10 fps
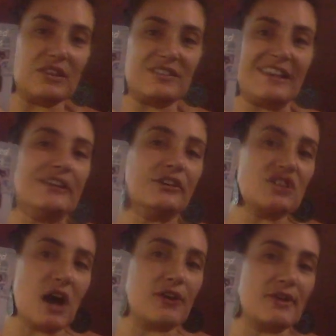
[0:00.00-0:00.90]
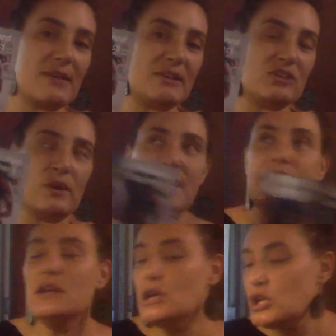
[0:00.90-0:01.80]
teeter-tottering between,
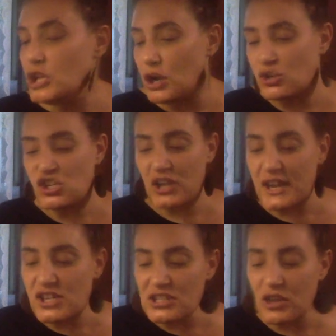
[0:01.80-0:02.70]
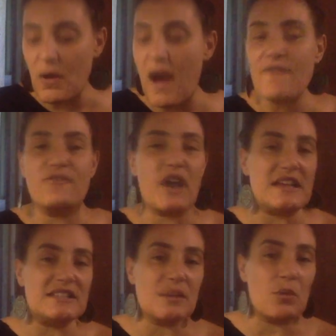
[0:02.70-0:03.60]
you know, should I just go out and
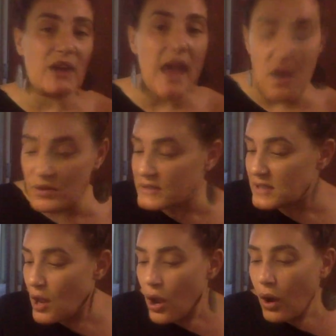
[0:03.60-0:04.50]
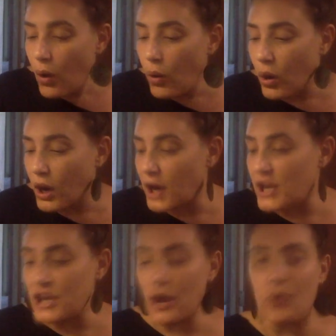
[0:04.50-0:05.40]
find someone else? Or,
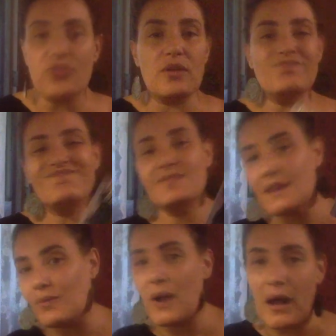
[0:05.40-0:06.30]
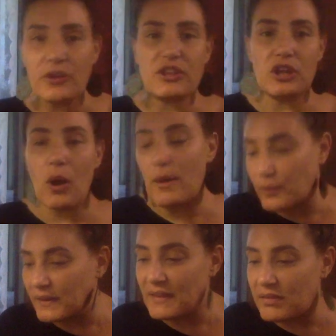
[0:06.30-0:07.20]
you know, well, you know, I
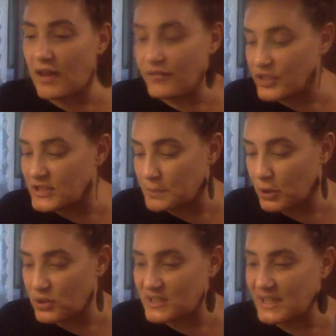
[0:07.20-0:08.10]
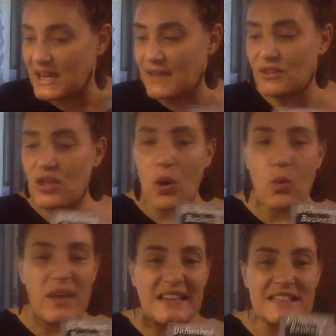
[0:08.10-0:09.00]
really love this person, even though
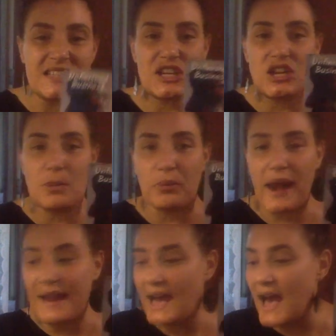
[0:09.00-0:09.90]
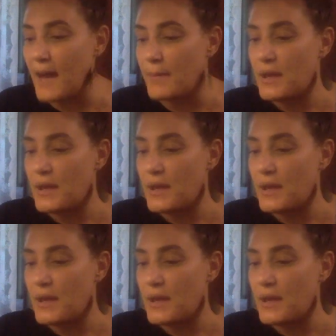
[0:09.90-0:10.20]
we continue to break up.